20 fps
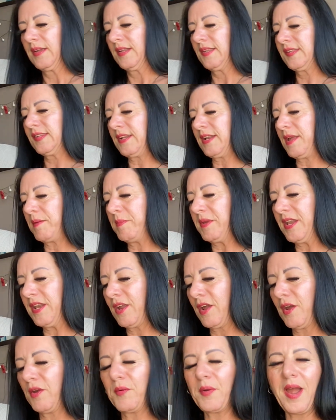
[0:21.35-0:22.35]
to let me
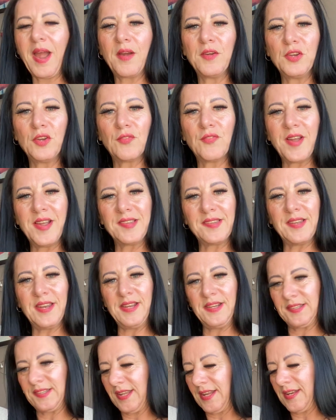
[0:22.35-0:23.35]
know how you're
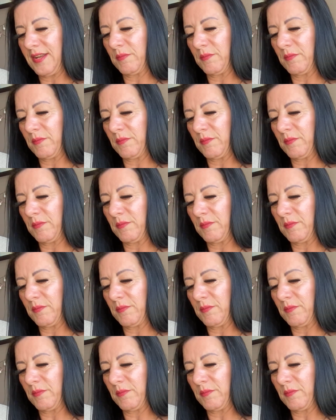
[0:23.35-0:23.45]
resonating.